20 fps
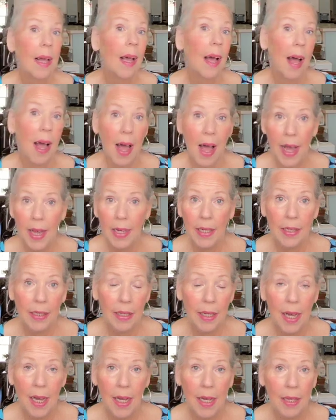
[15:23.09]

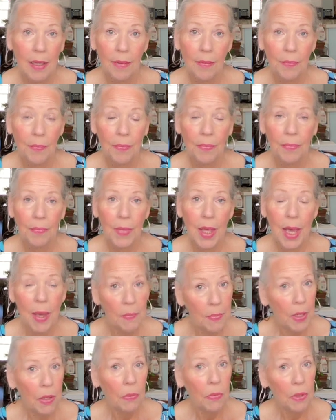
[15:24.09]
I
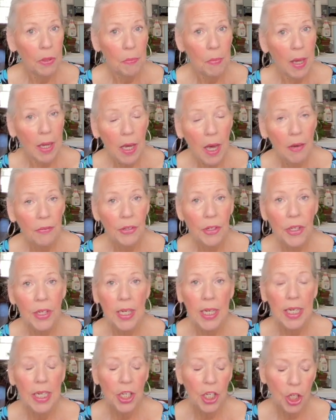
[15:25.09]
hemmed it with my cover
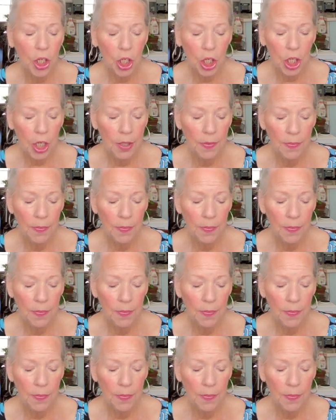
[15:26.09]
stitch.